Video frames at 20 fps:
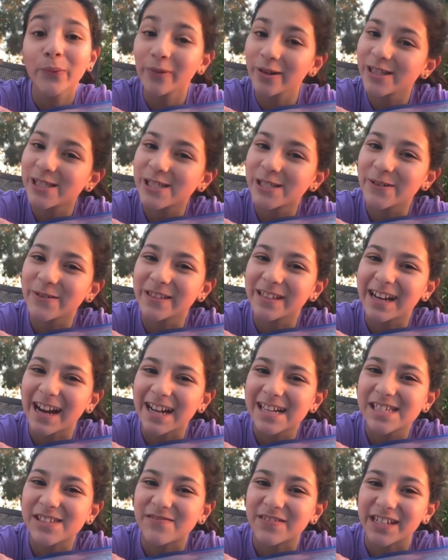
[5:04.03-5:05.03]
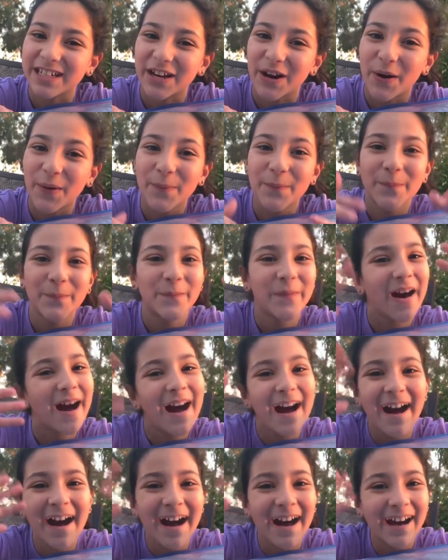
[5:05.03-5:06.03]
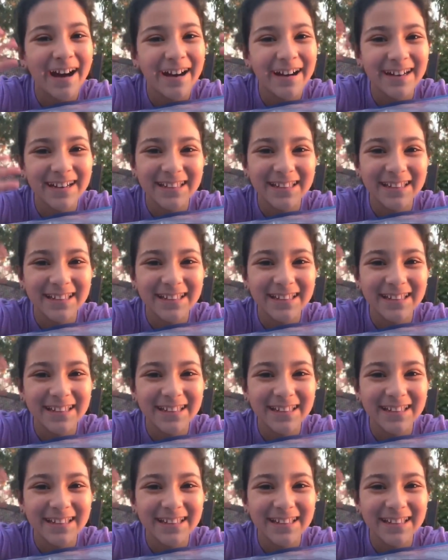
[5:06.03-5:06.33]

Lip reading: see you in the next video. Bye!